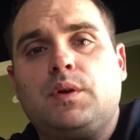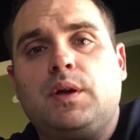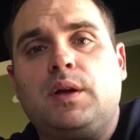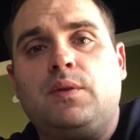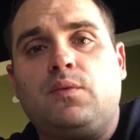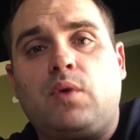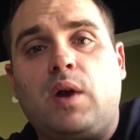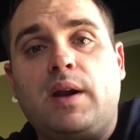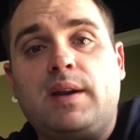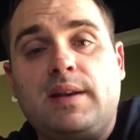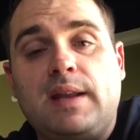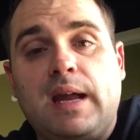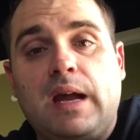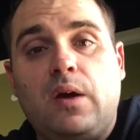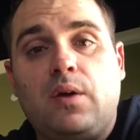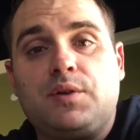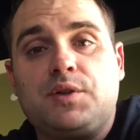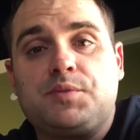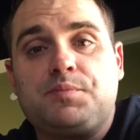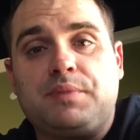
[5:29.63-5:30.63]
And right
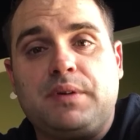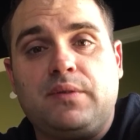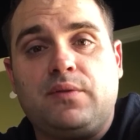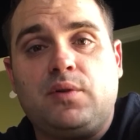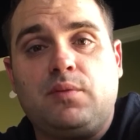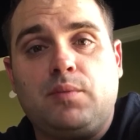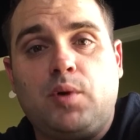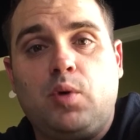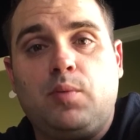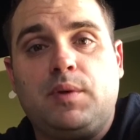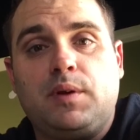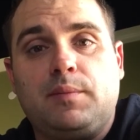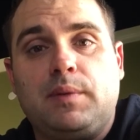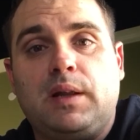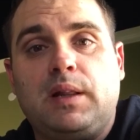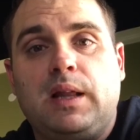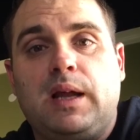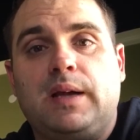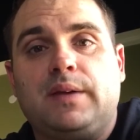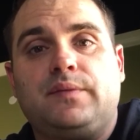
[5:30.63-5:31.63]
now, this pivotal moment in my
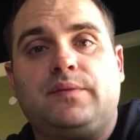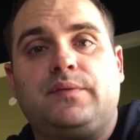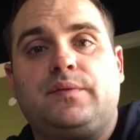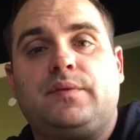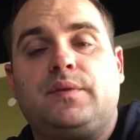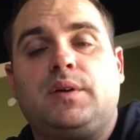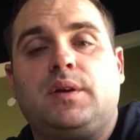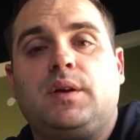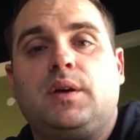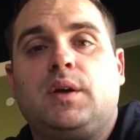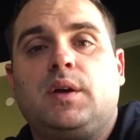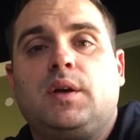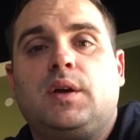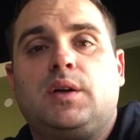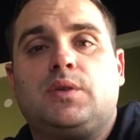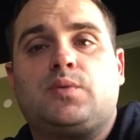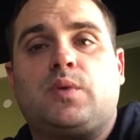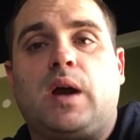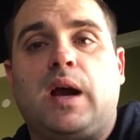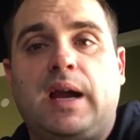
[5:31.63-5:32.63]
life
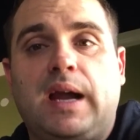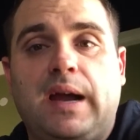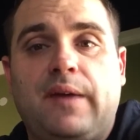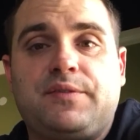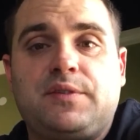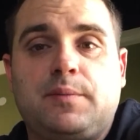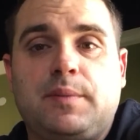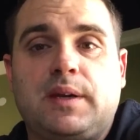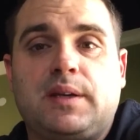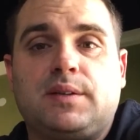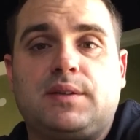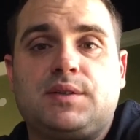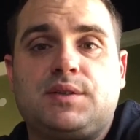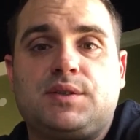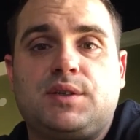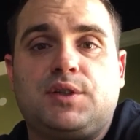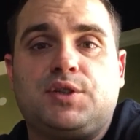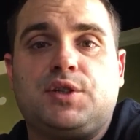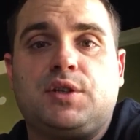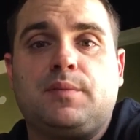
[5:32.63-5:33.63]
is where I have to make a
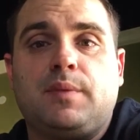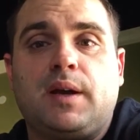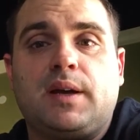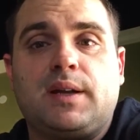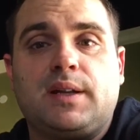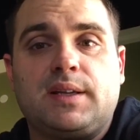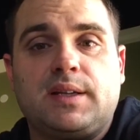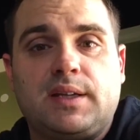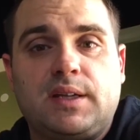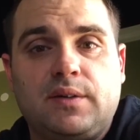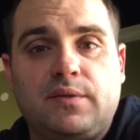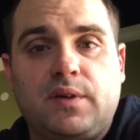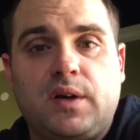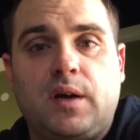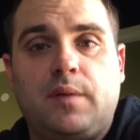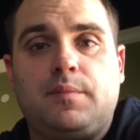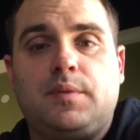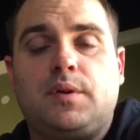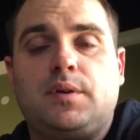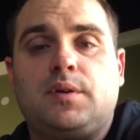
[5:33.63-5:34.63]
decision. Am I going to give
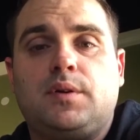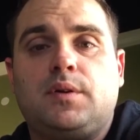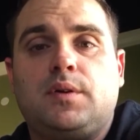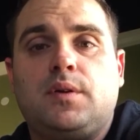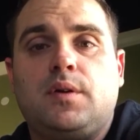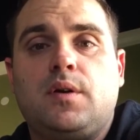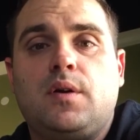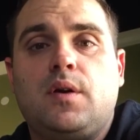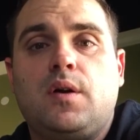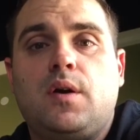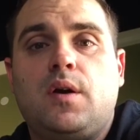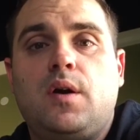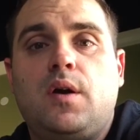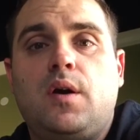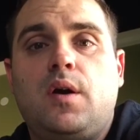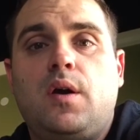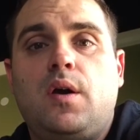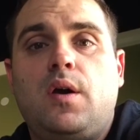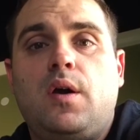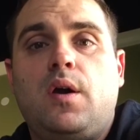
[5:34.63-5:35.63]
up
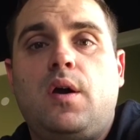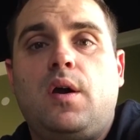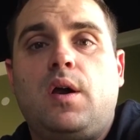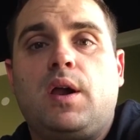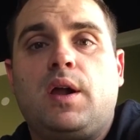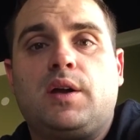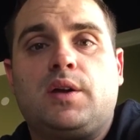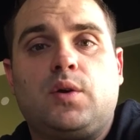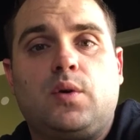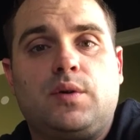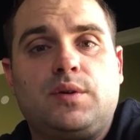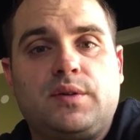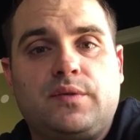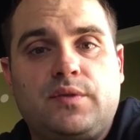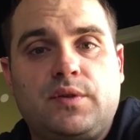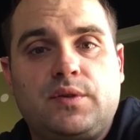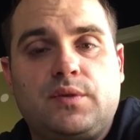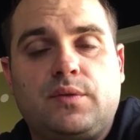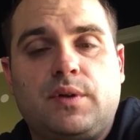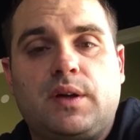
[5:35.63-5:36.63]
and go a
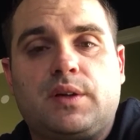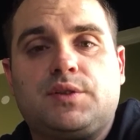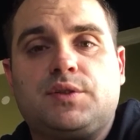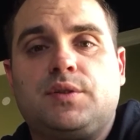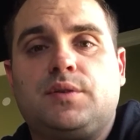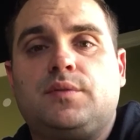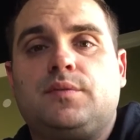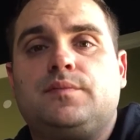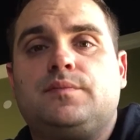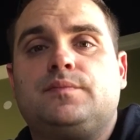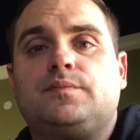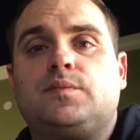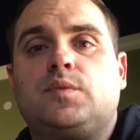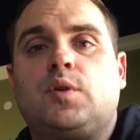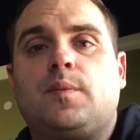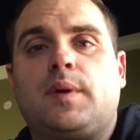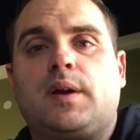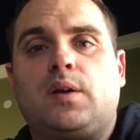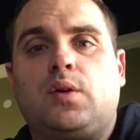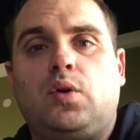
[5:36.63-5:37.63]
different direction, or
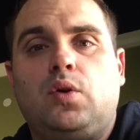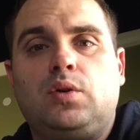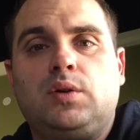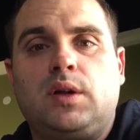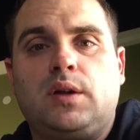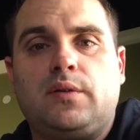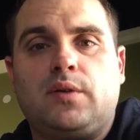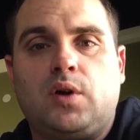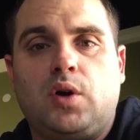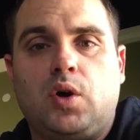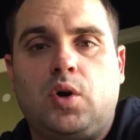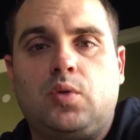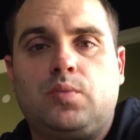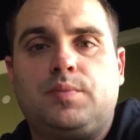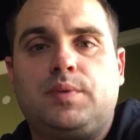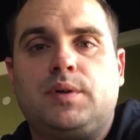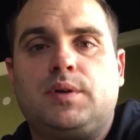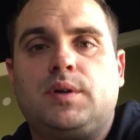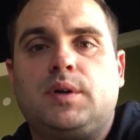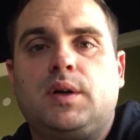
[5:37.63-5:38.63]
am I going to hold on to the
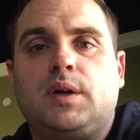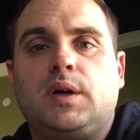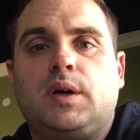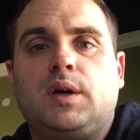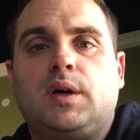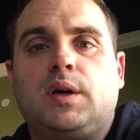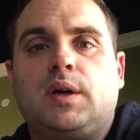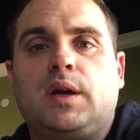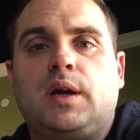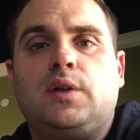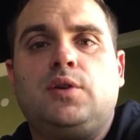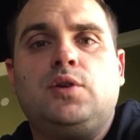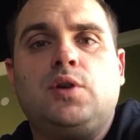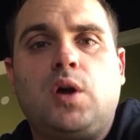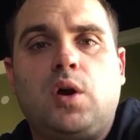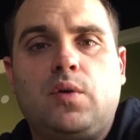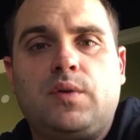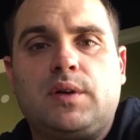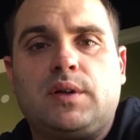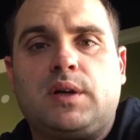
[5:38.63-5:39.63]
hope and
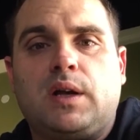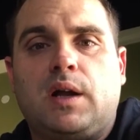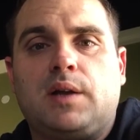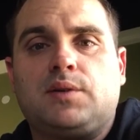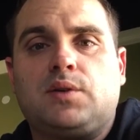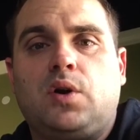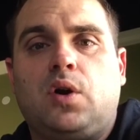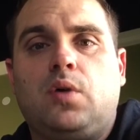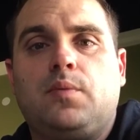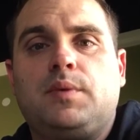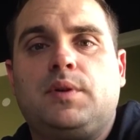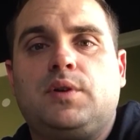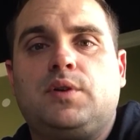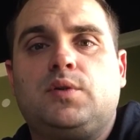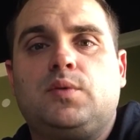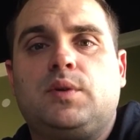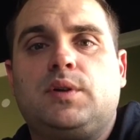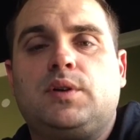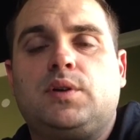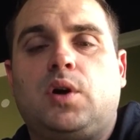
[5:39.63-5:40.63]
know that God called me to
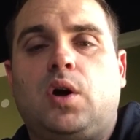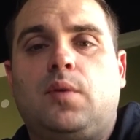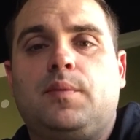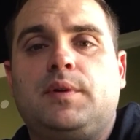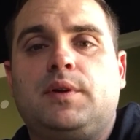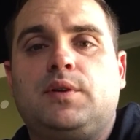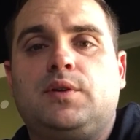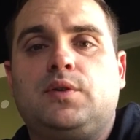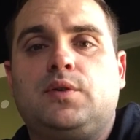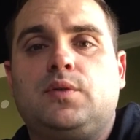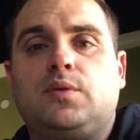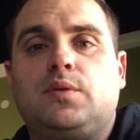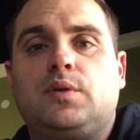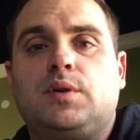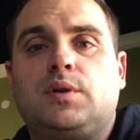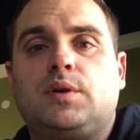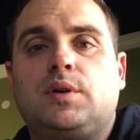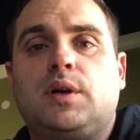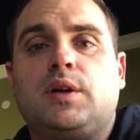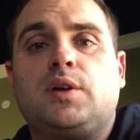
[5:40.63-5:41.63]
do what He called me to do
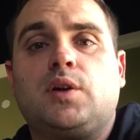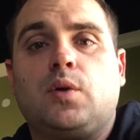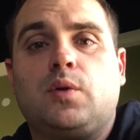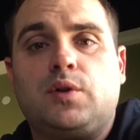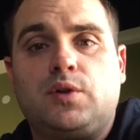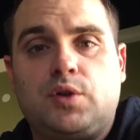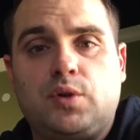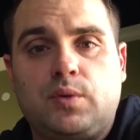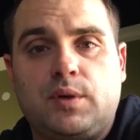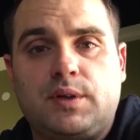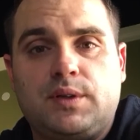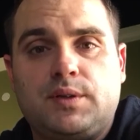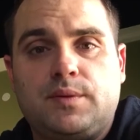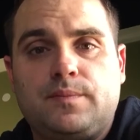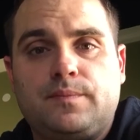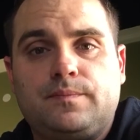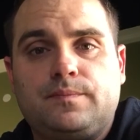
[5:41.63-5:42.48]
and go and do it?